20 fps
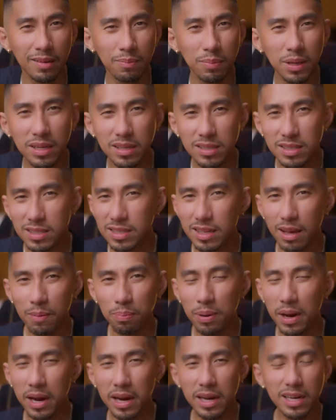Because
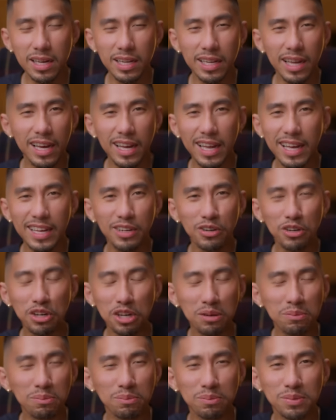apparently I like
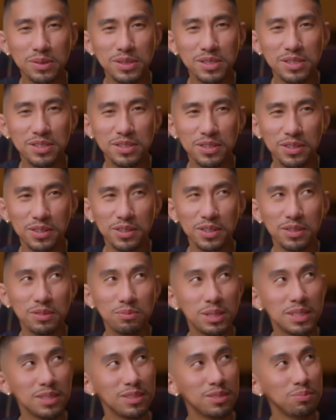crumbs, okay?
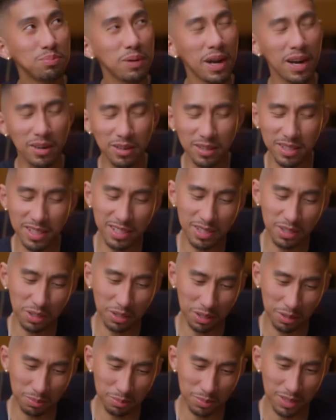But do parrots eat
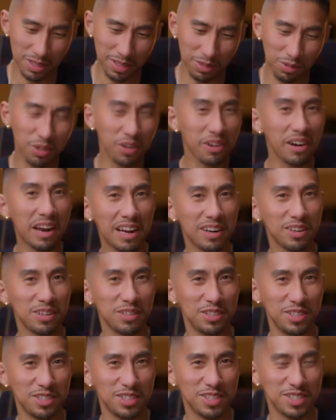crumbs or
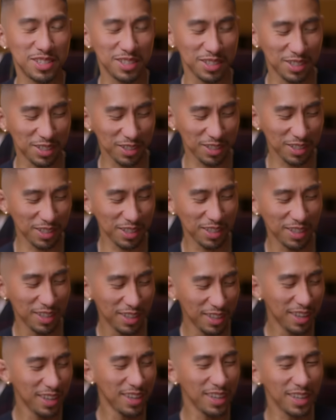crackers?
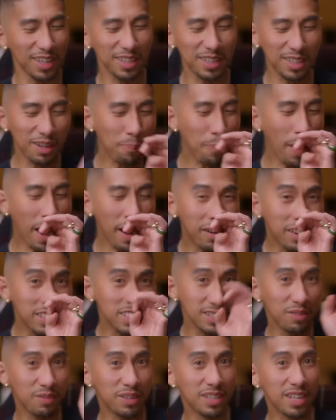I think
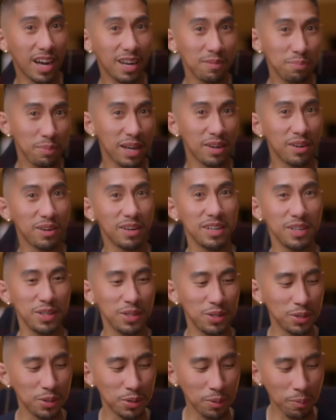parrots even got better than
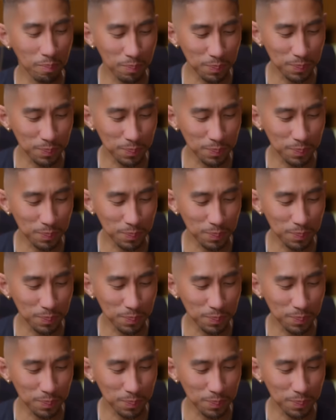you.